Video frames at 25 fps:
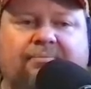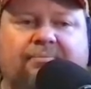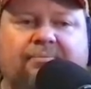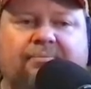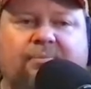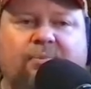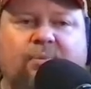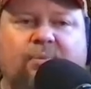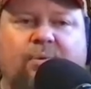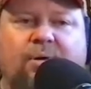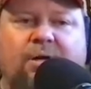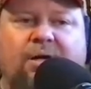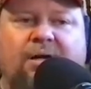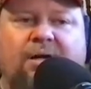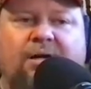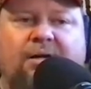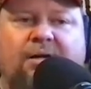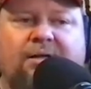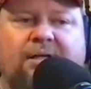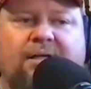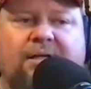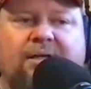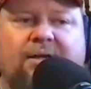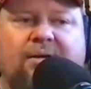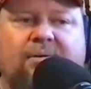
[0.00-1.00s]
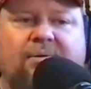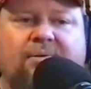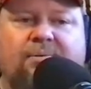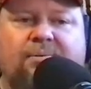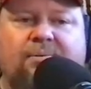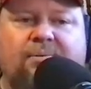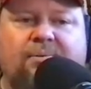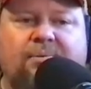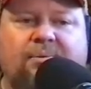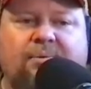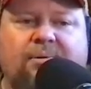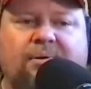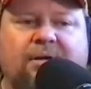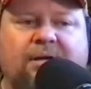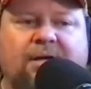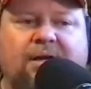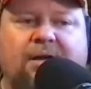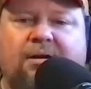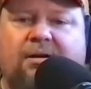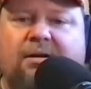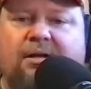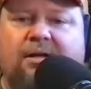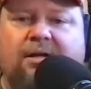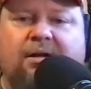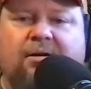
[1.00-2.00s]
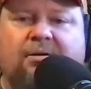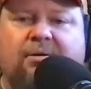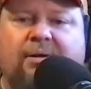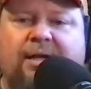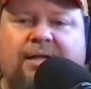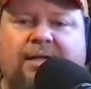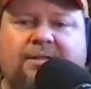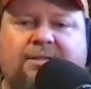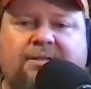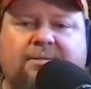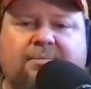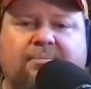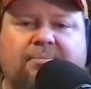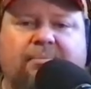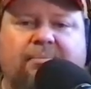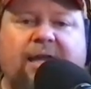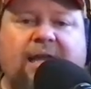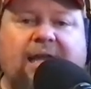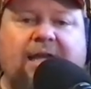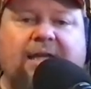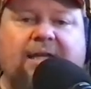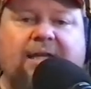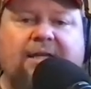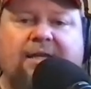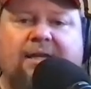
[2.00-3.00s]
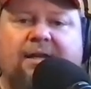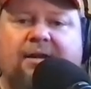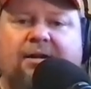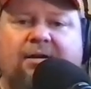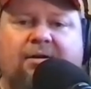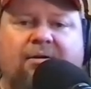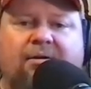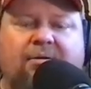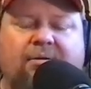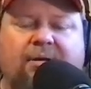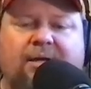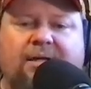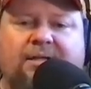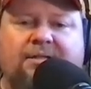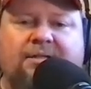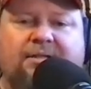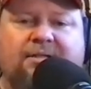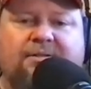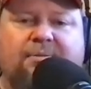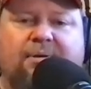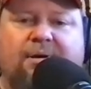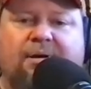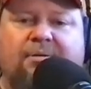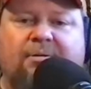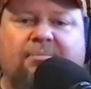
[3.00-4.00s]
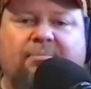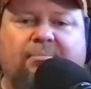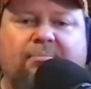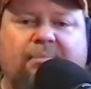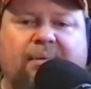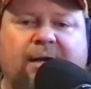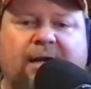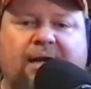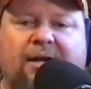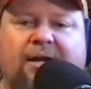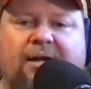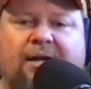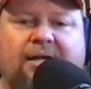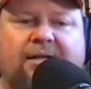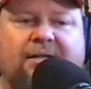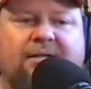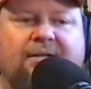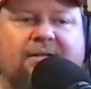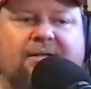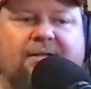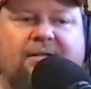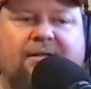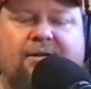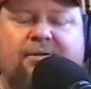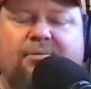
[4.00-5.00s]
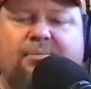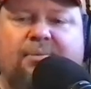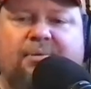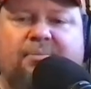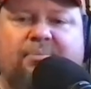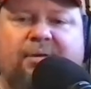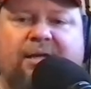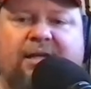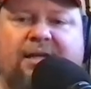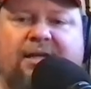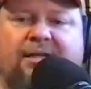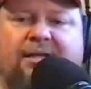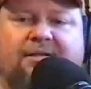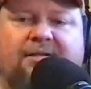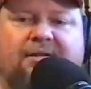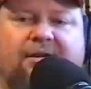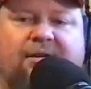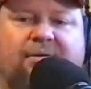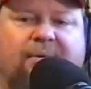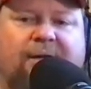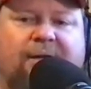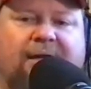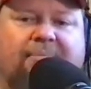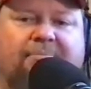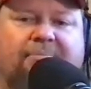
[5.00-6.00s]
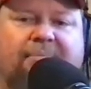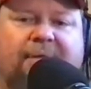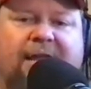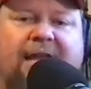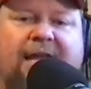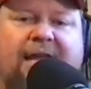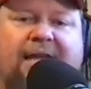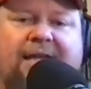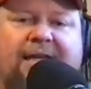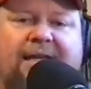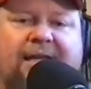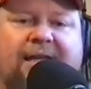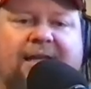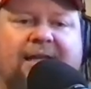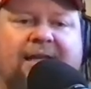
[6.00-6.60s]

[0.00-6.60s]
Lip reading: well, we're going to go eat some meat. This is what American human beings do, eat meat.